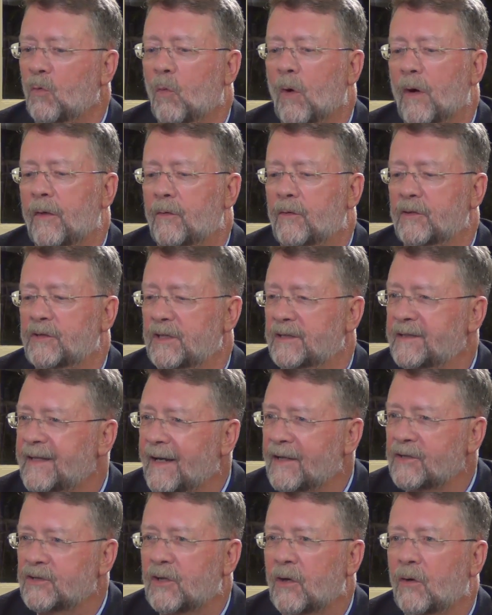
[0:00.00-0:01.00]
whether it's a
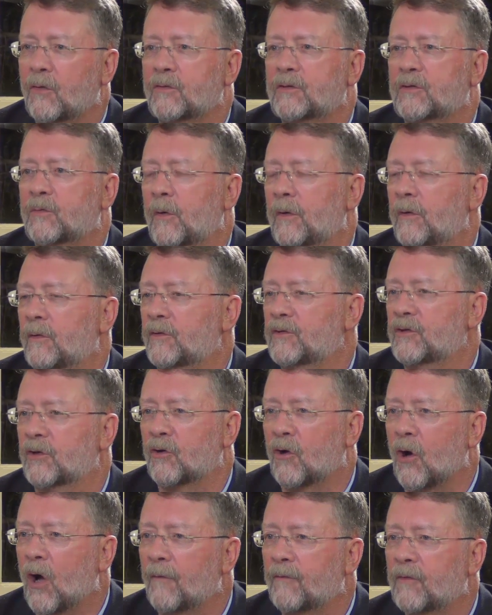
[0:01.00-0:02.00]
tennis coach, whether it's a
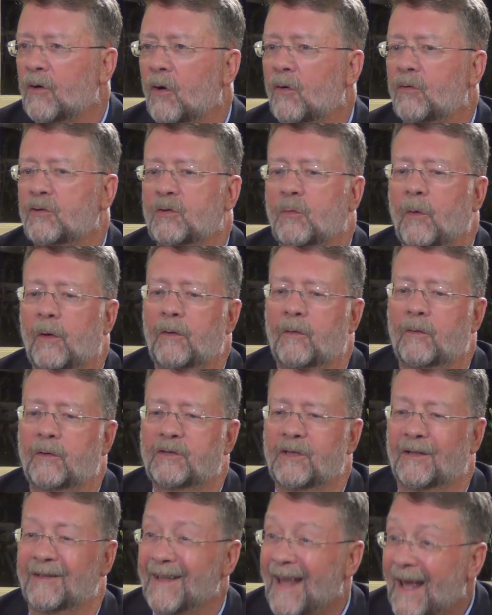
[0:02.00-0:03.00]
golf coach, whether
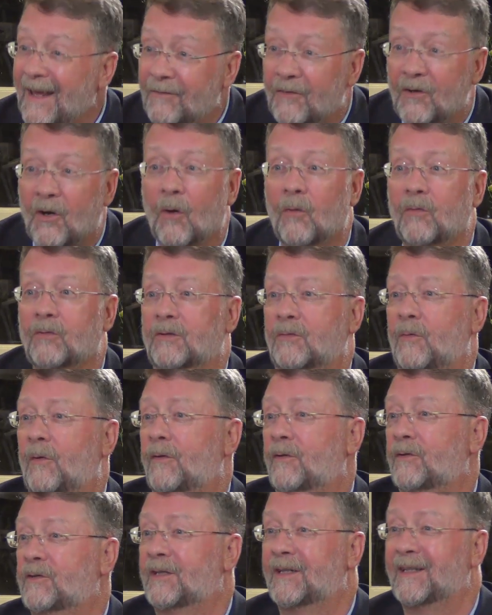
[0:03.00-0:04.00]
it's a life coach,
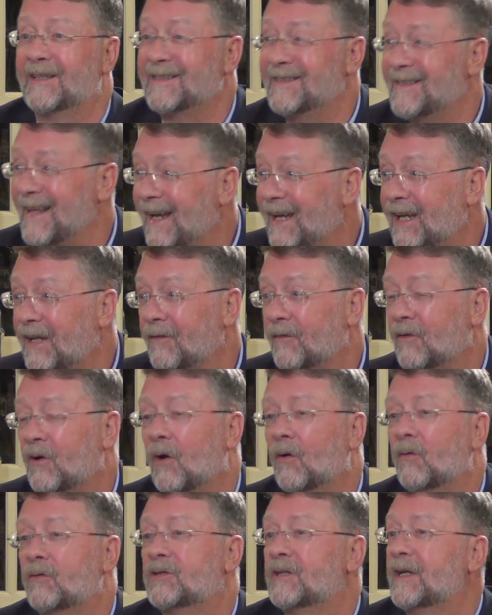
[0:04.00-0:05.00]
whether it's an executive
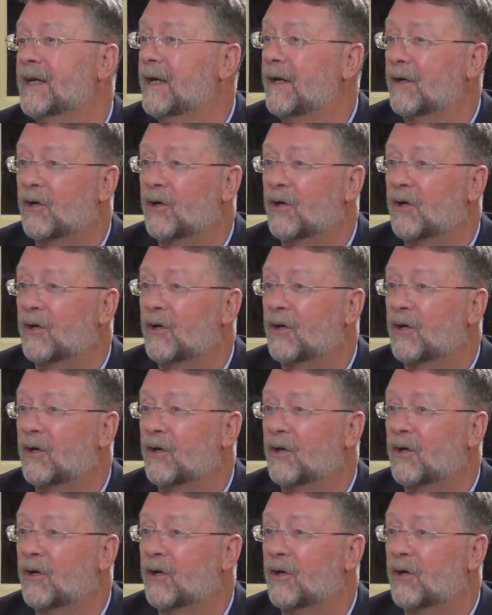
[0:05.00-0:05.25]
coach,